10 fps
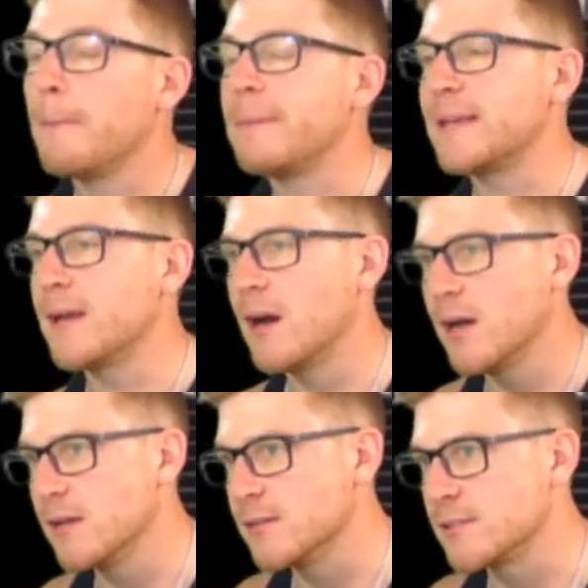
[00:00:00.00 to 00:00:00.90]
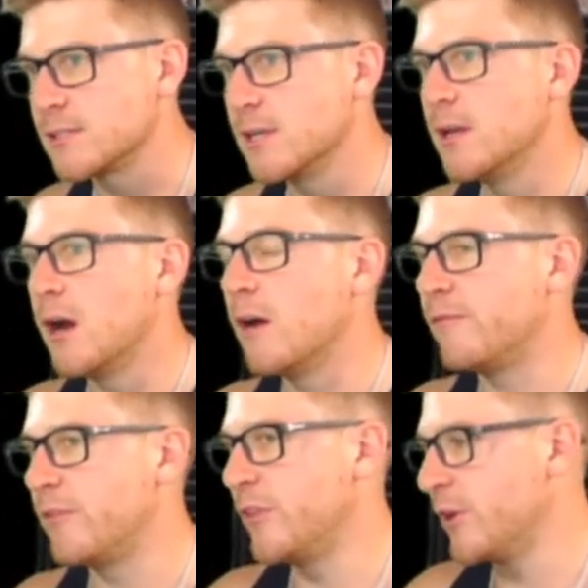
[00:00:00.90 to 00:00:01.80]
because
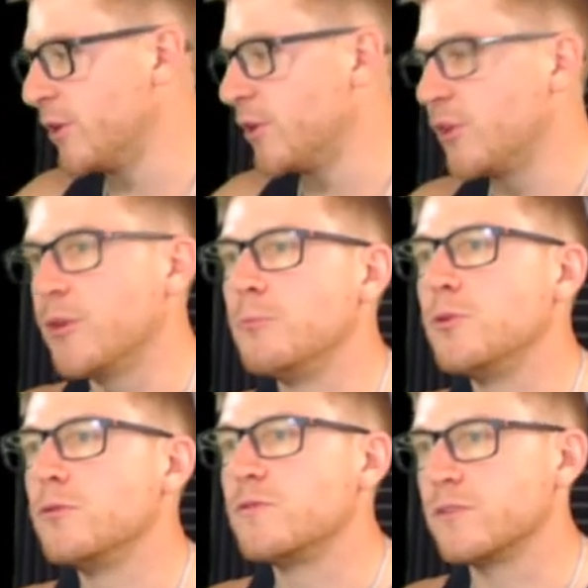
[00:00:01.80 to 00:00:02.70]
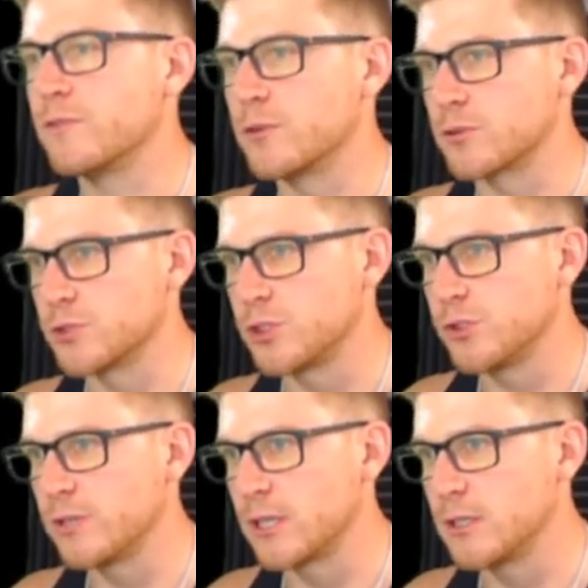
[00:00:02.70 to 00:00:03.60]
of the the move to vertical
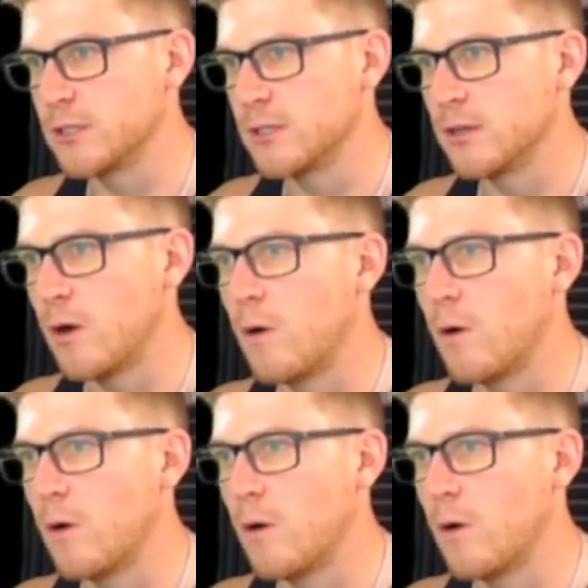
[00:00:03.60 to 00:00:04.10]
shooting. I